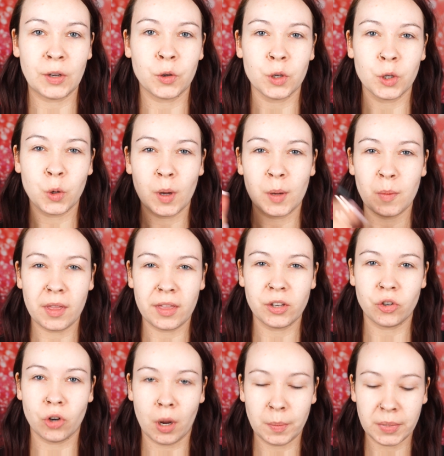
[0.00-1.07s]
I'm going to go in with the
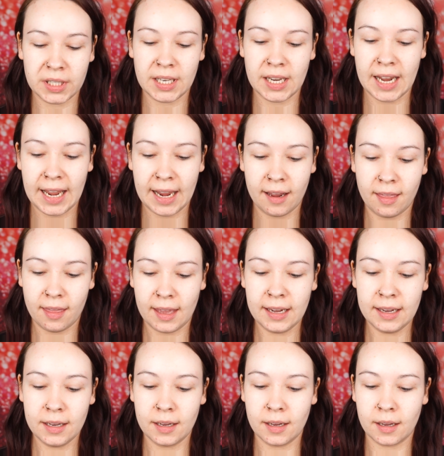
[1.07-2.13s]
drops today, I
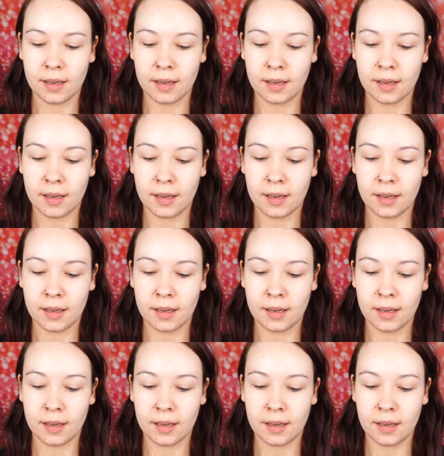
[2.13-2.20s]
think.